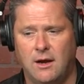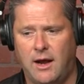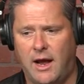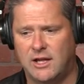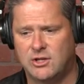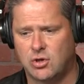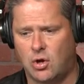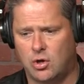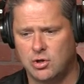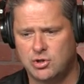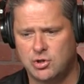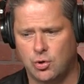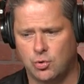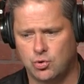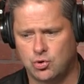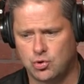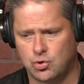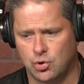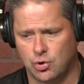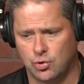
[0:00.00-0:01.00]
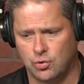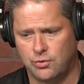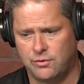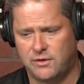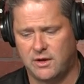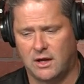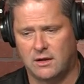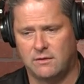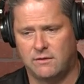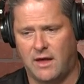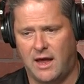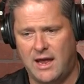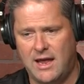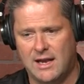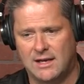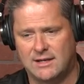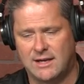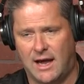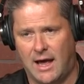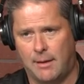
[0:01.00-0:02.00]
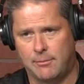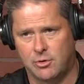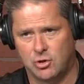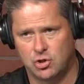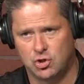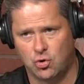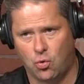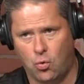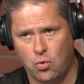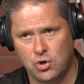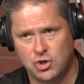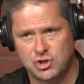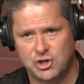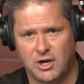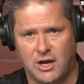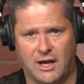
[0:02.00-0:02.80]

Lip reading: It's also true that they had tabbed Georgia